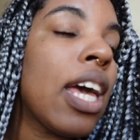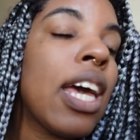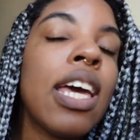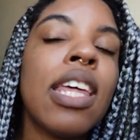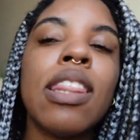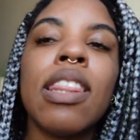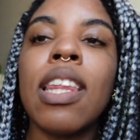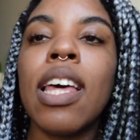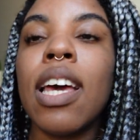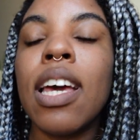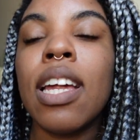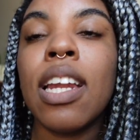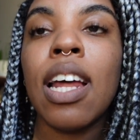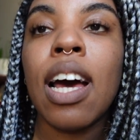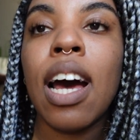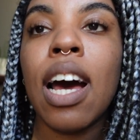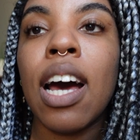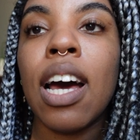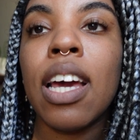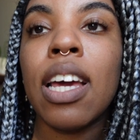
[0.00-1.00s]
And then
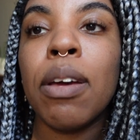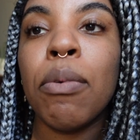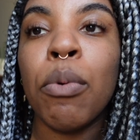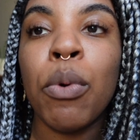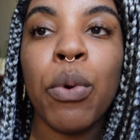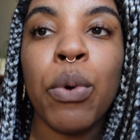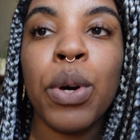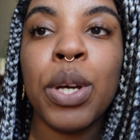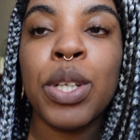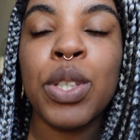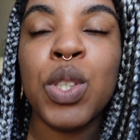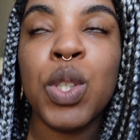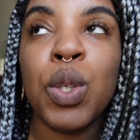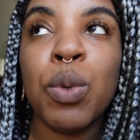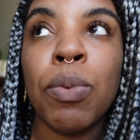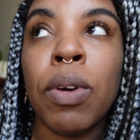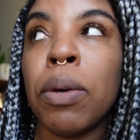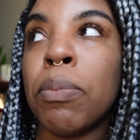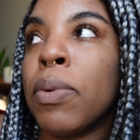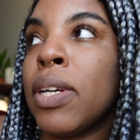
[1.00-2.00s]
I am going to
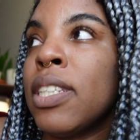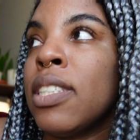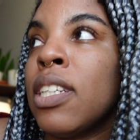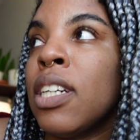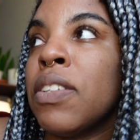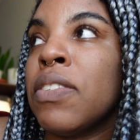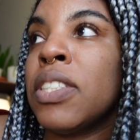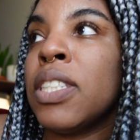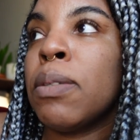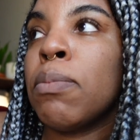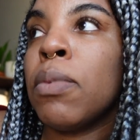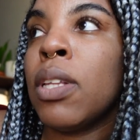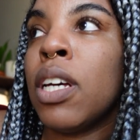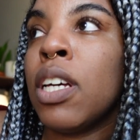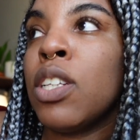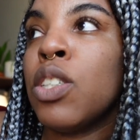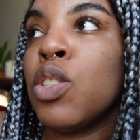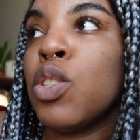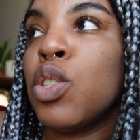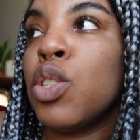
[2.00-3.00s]
make myself some
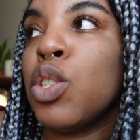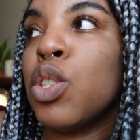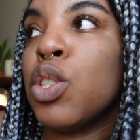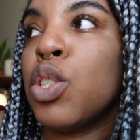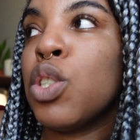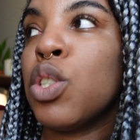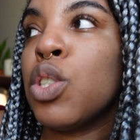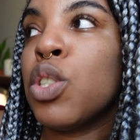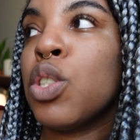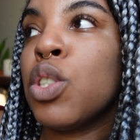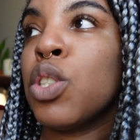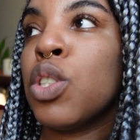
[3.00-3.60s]
lunch.